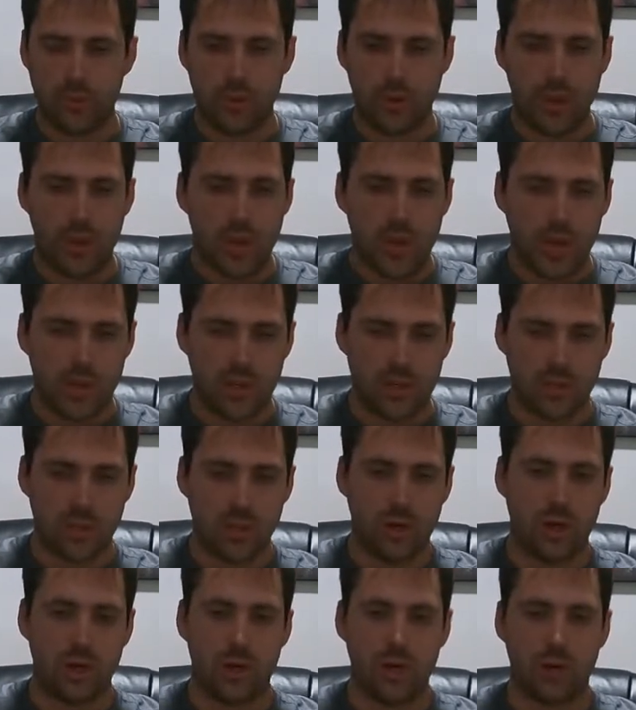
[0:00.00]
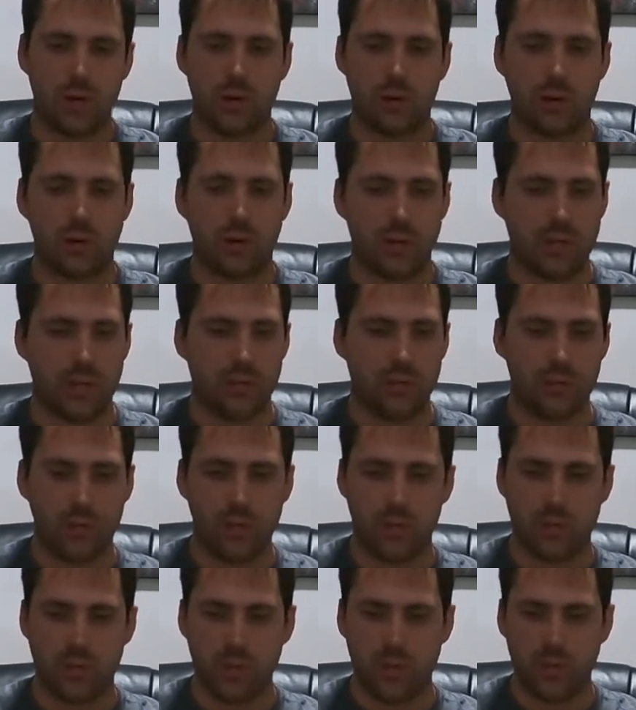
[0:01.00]
How's the audio? Cause I'm
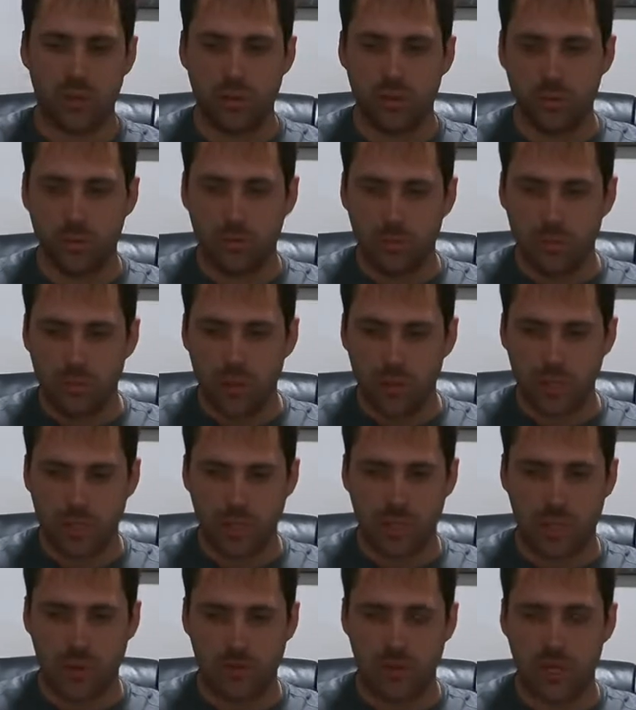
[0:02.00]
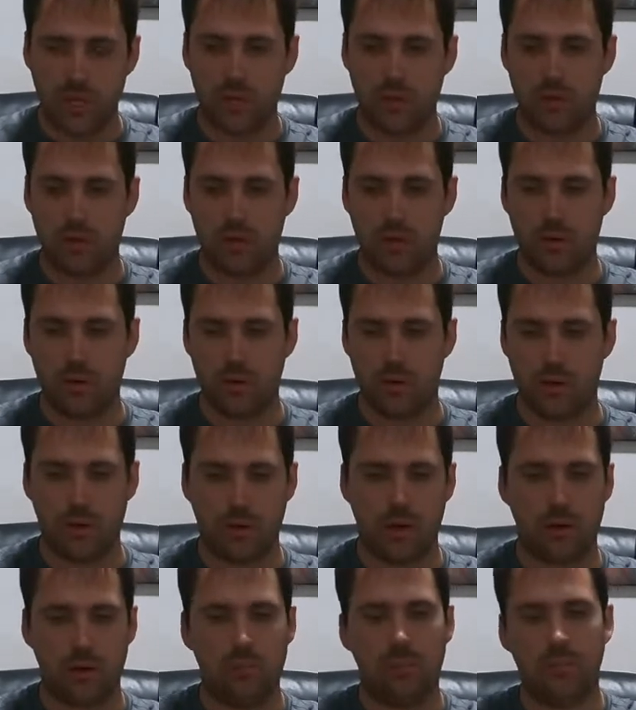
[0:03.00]
using a new. It's not bad.
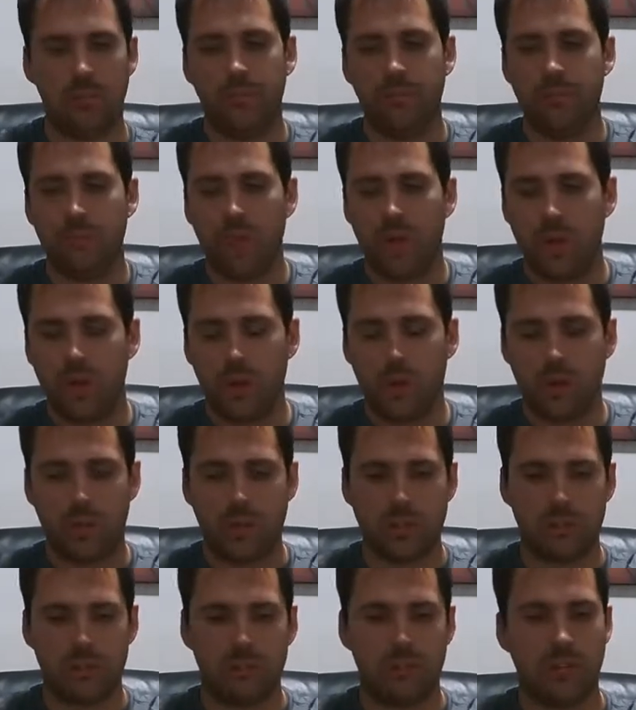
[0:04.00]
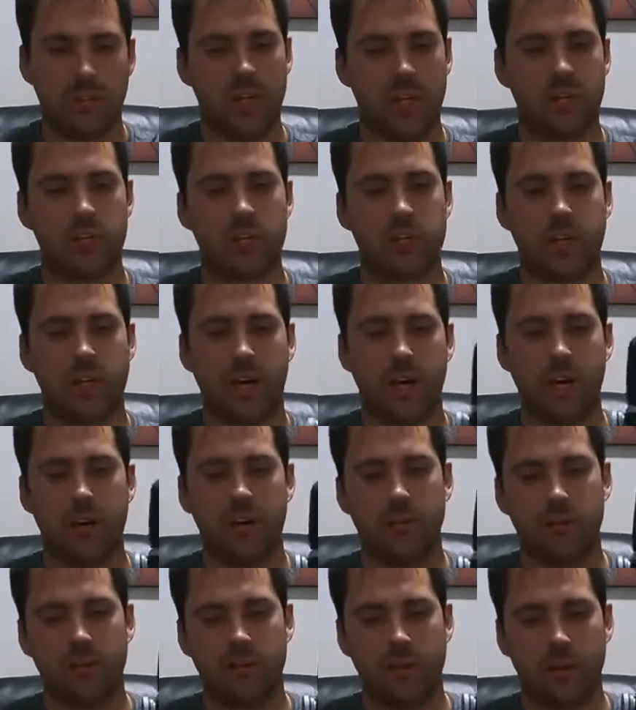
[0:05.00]
Okay. Cause I just got
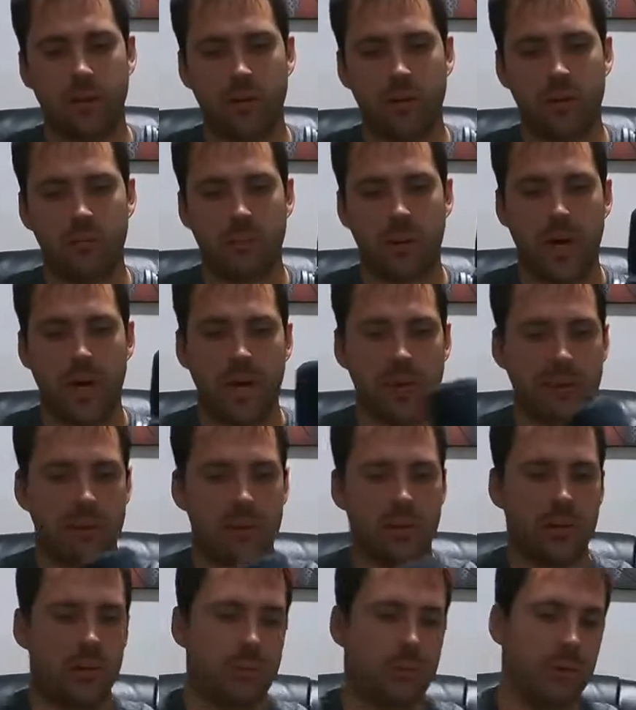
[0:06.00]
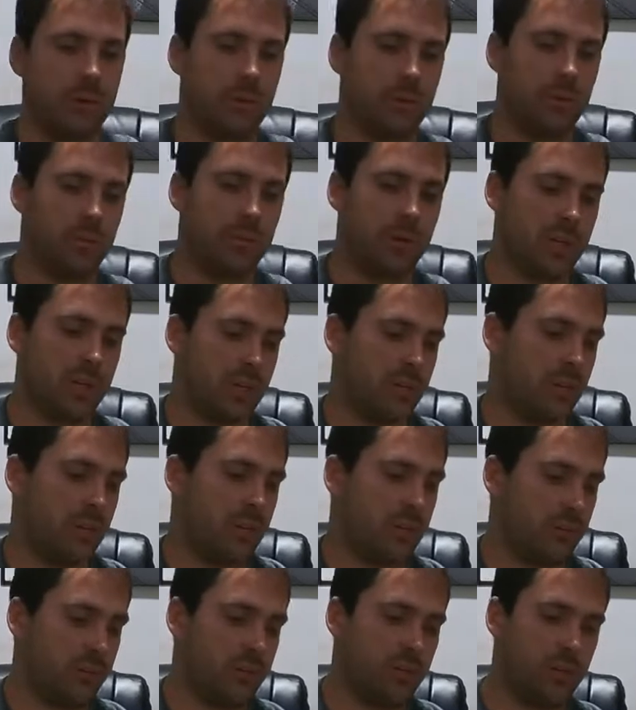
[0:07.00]
a new mic that that
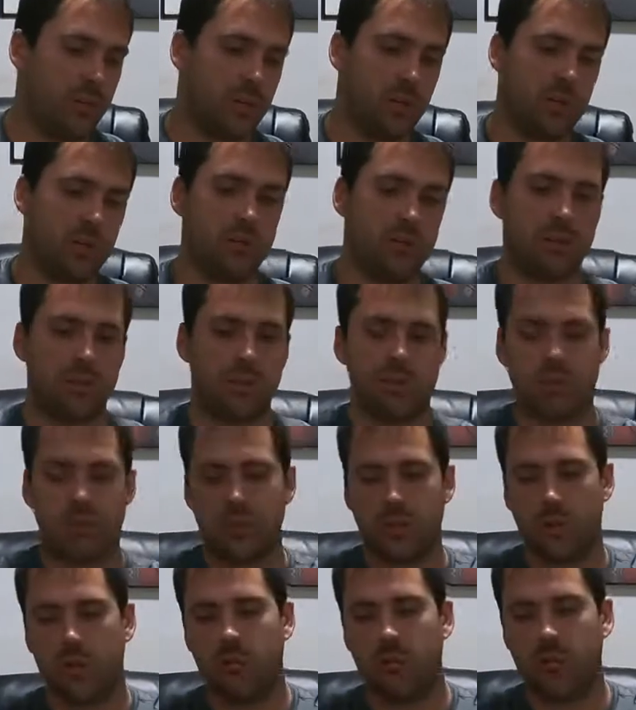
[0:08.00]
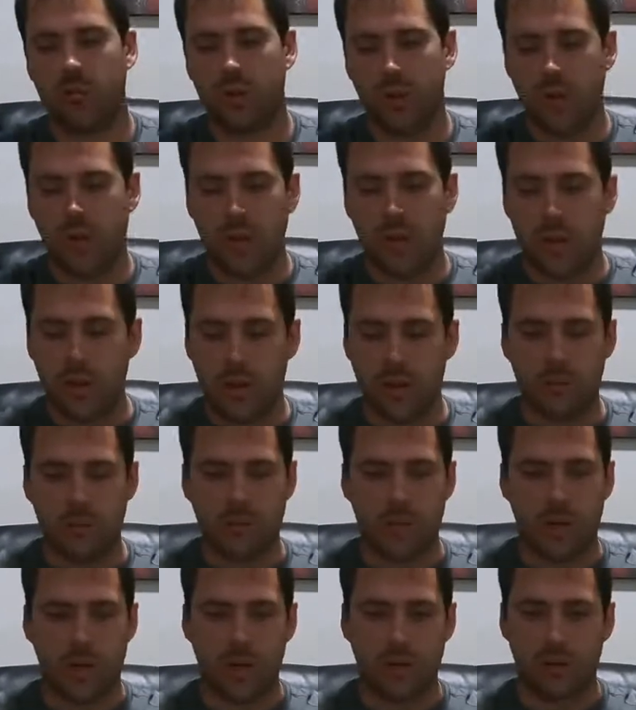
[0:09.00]
I've been using, so I'm
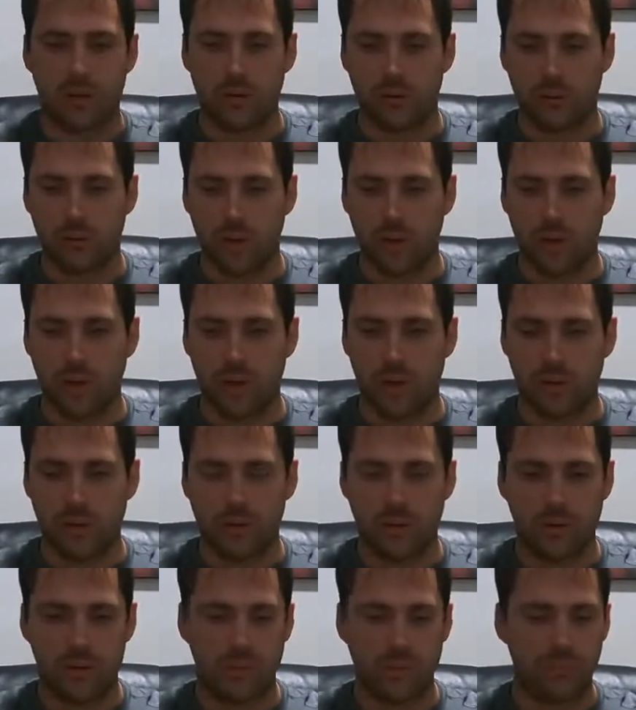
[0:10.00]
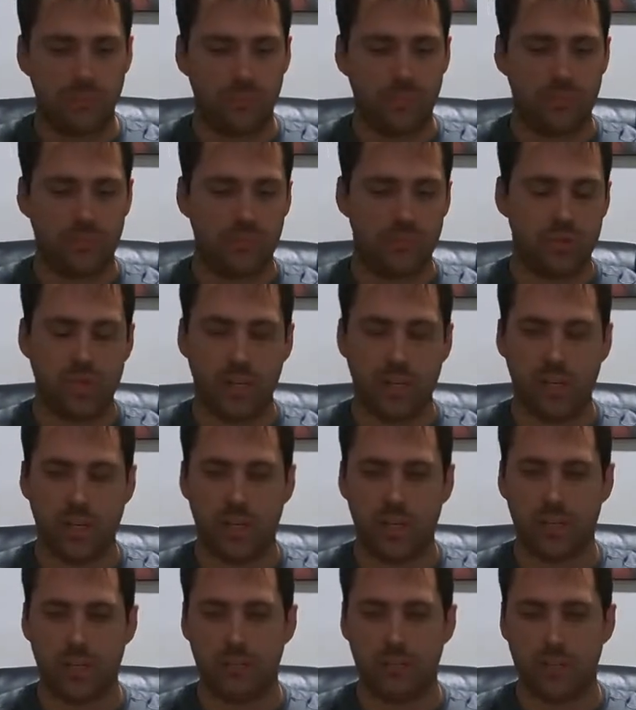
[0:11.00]
trying to
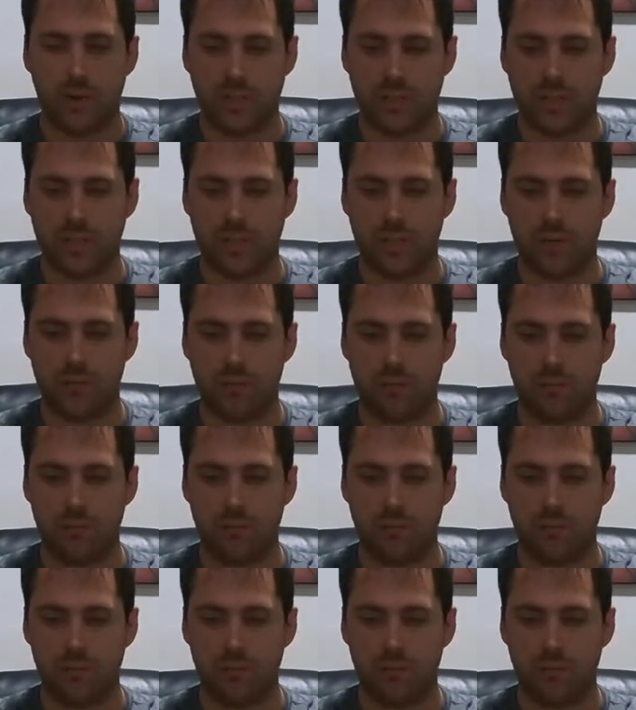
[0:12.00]
get my setup